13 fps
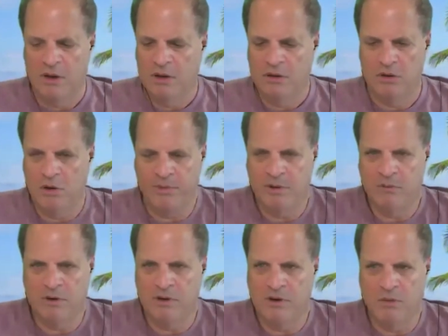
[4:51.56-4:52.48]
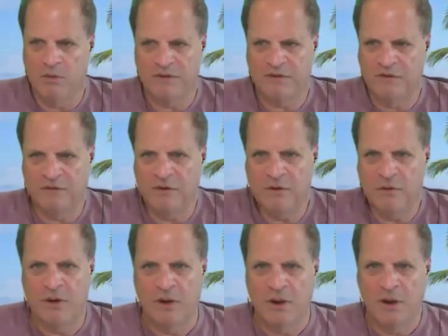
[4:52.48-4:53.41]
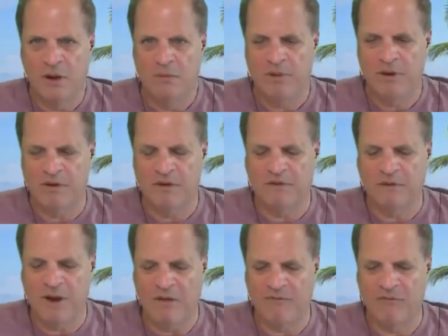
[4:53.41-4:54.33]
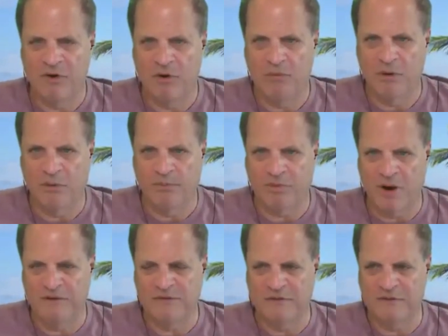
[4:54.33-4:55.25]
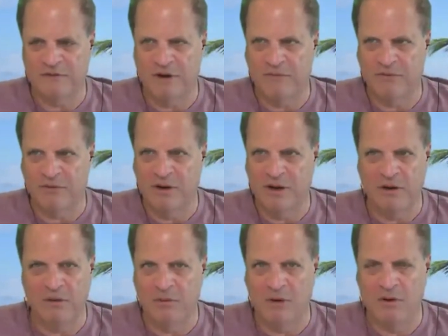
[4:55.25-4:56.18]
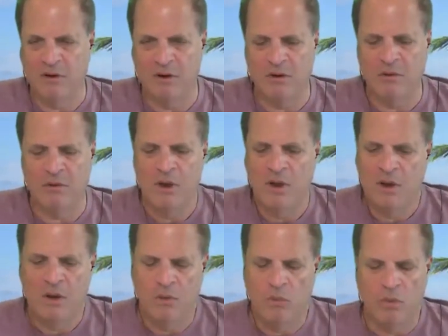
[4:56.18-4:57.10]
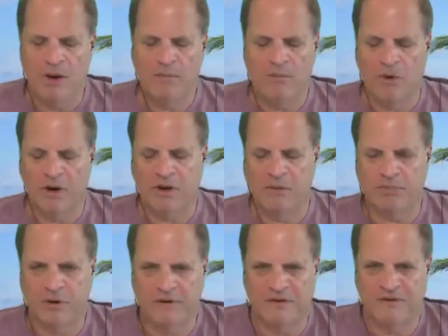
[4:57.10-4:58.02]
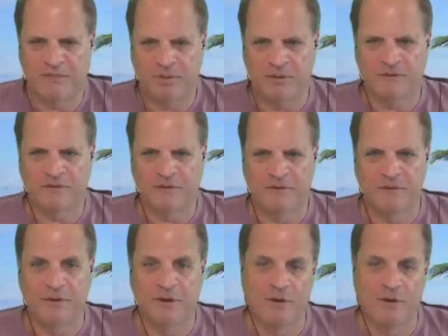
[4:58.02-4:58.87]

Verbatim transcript: nobody would know what to do, because you'd have no real price discovery and you wouldn't know what market participants are doing.